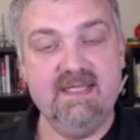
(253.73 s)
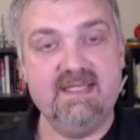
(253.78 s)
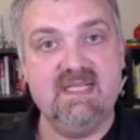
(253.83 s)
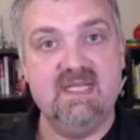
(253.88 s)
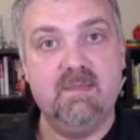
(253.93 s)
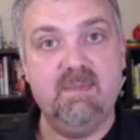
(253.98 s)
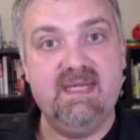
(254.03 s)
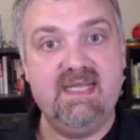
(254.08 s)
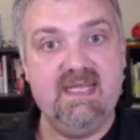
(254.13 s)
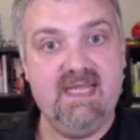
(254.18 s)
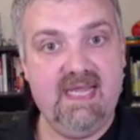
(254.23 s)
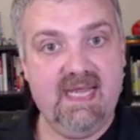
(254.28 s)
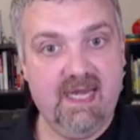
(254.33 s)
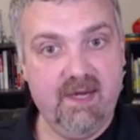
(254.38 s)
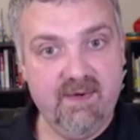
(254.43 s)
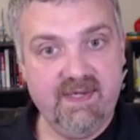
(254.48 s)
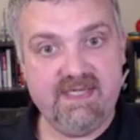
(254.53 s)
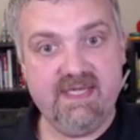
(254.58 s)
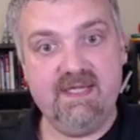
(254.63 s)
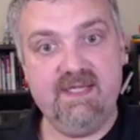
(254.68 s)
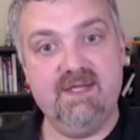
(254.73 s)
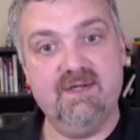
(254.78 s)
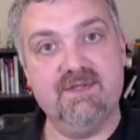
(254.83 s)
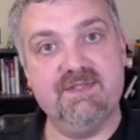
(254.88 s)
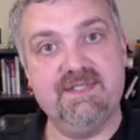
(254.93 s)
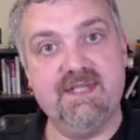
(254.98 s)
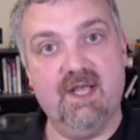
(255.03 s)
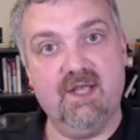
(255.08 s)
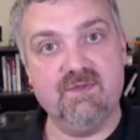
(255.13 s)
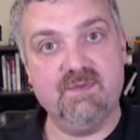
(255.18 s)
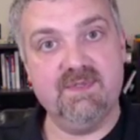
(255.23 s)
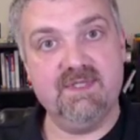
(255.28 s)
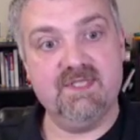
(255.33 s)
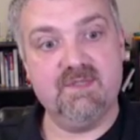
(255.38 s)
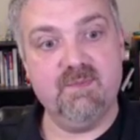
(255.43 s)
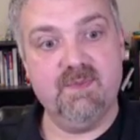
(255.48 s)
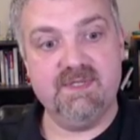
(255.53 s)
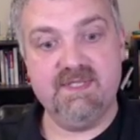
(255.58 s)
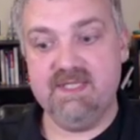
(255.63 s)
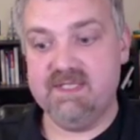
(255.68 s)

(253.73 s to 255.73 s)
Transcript: It's going to be carried into your cells with